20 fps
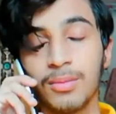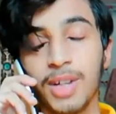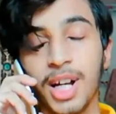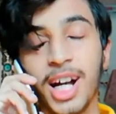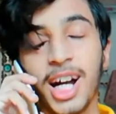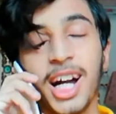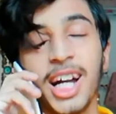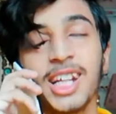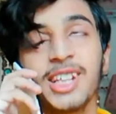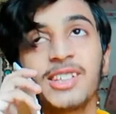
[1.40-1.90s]

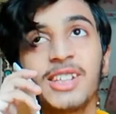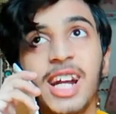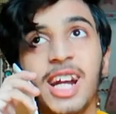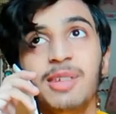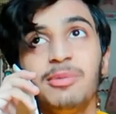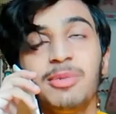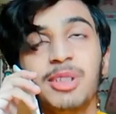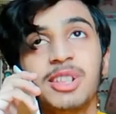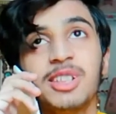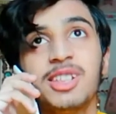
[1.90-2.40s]
Hi
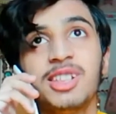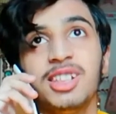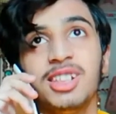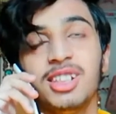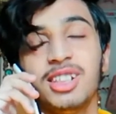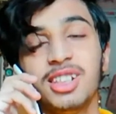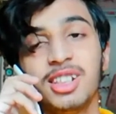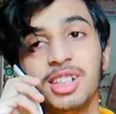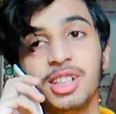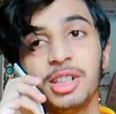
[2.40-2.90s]
grandmother,
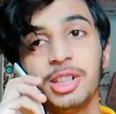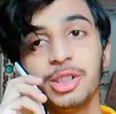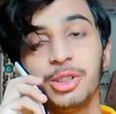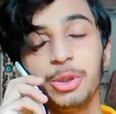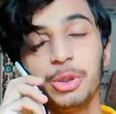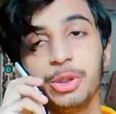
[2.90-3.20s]
do